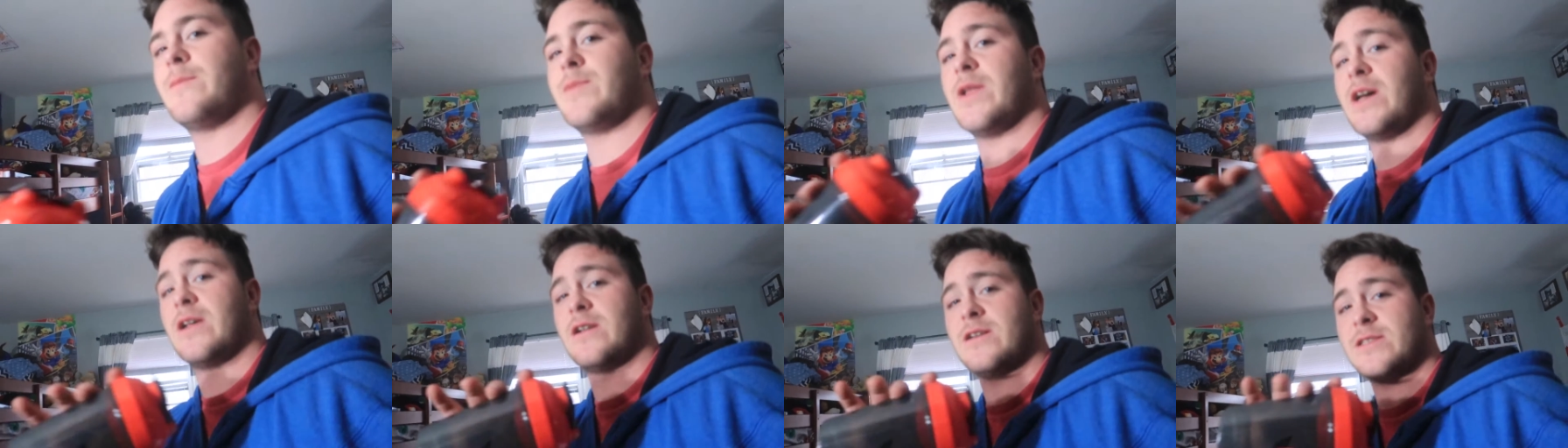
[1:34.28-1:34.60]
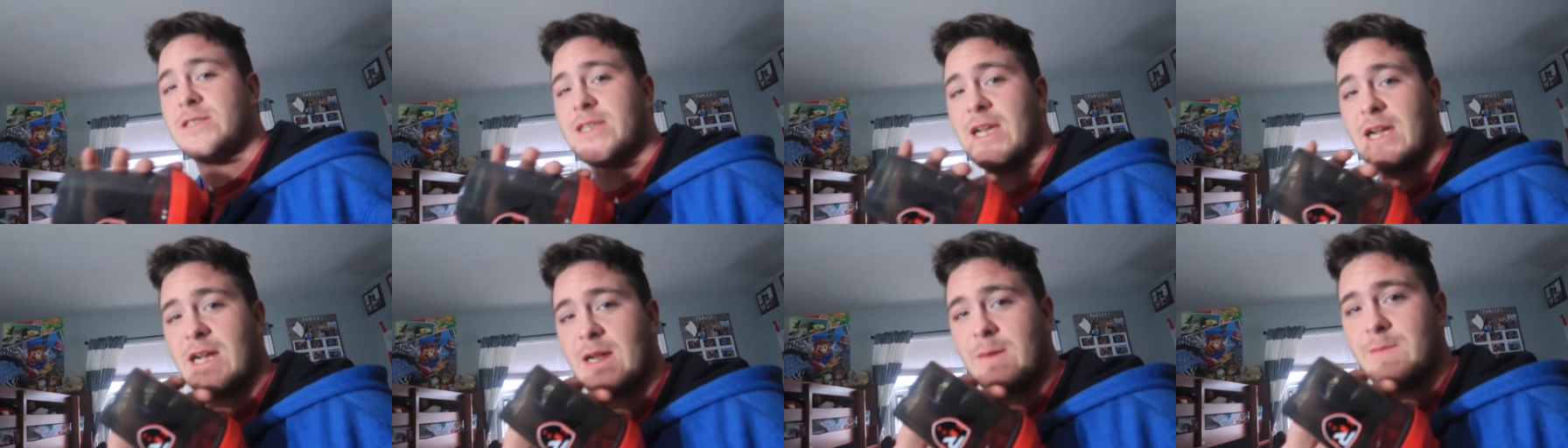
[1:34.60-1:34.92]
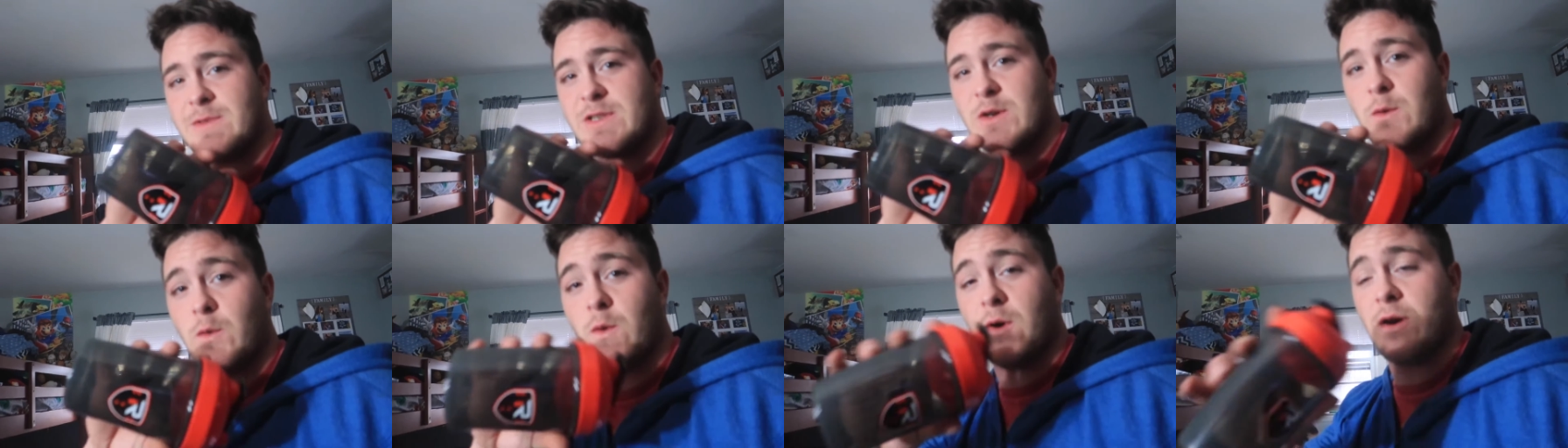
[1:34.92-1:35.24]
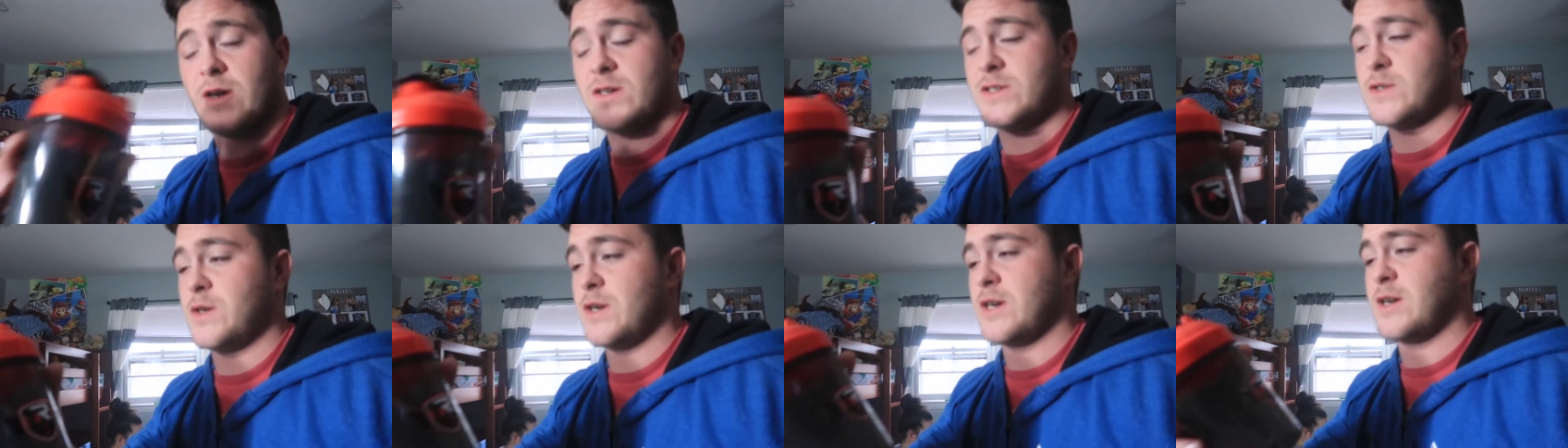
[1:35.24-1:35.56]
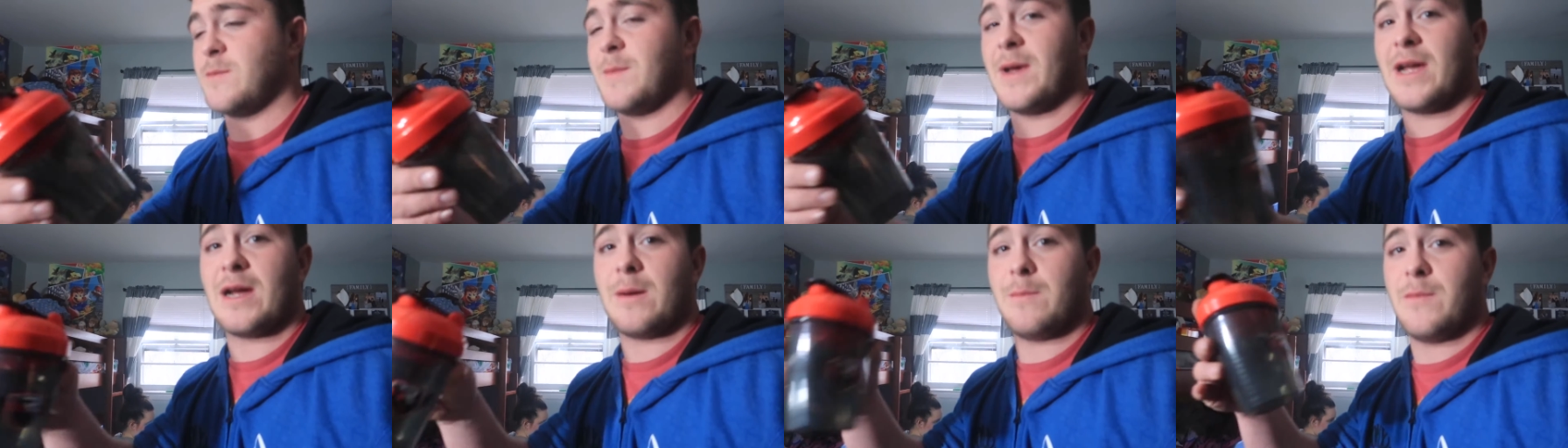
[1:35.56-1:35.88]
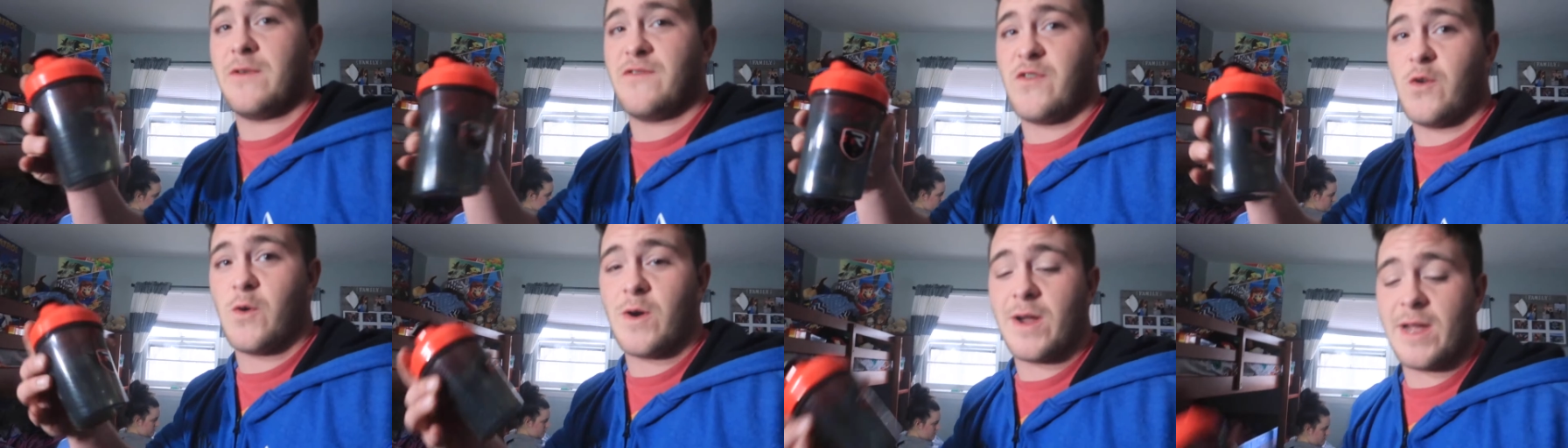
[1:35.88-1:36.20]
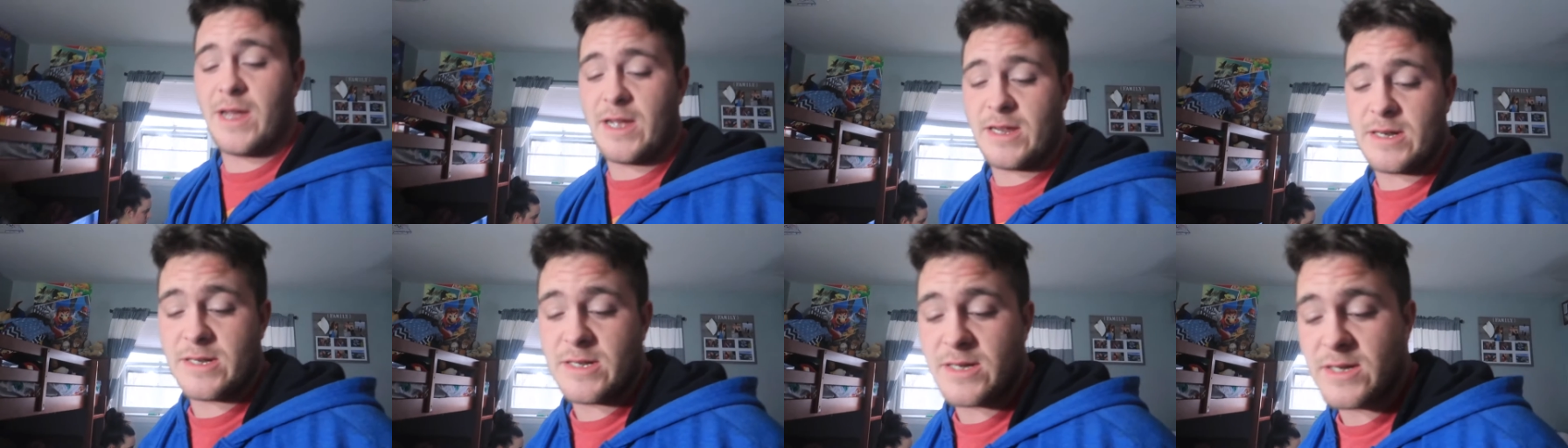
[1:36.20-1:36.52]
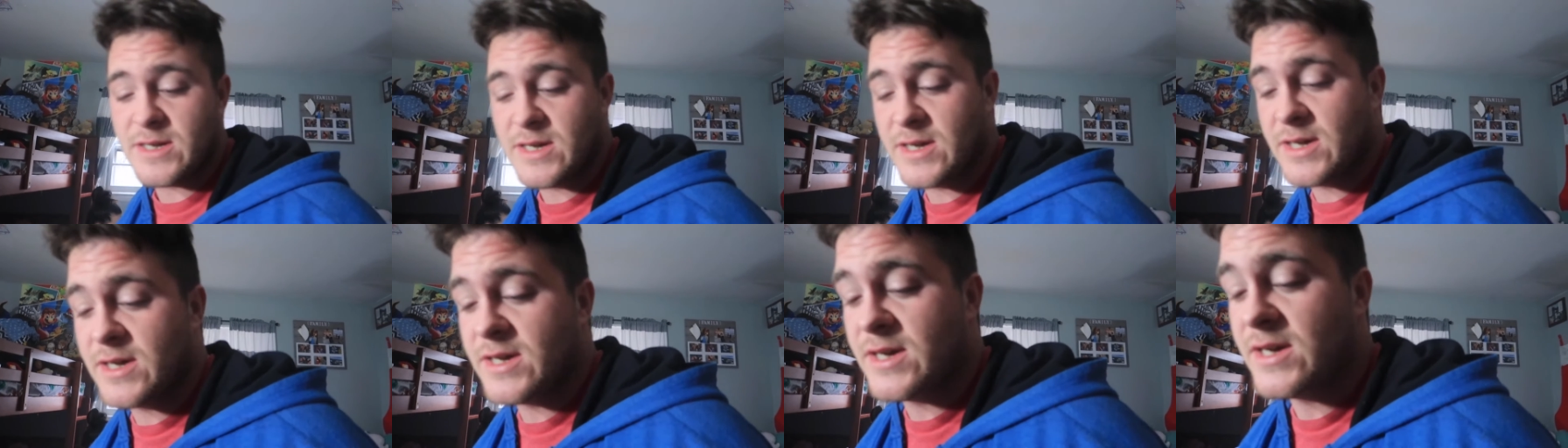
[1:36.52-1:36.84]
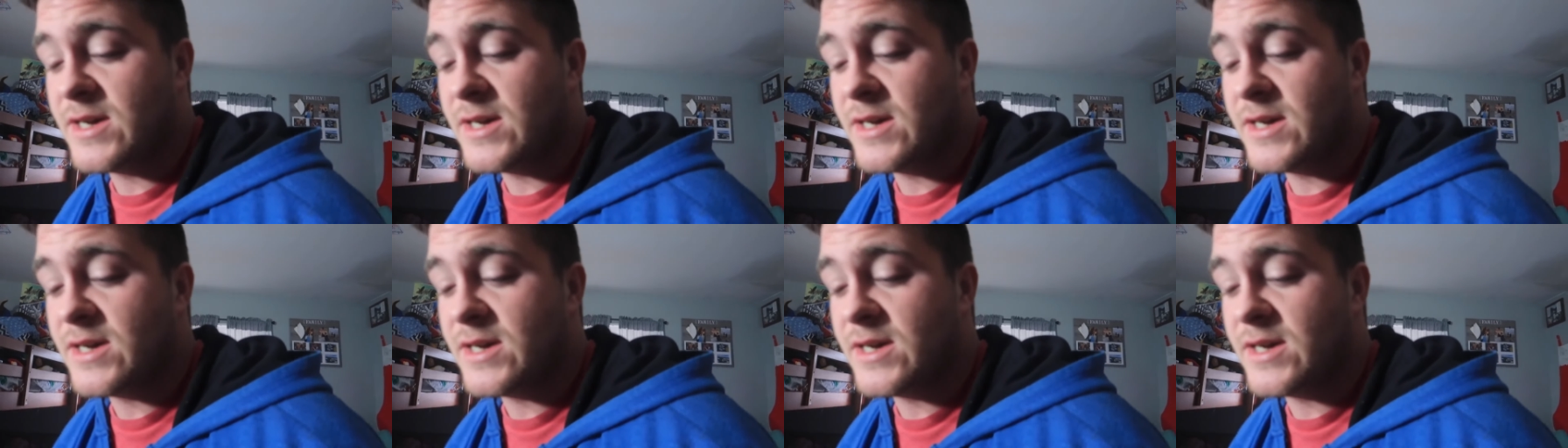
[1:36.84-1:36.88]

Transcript: I plan on taking them to work, so I can make them beforehand.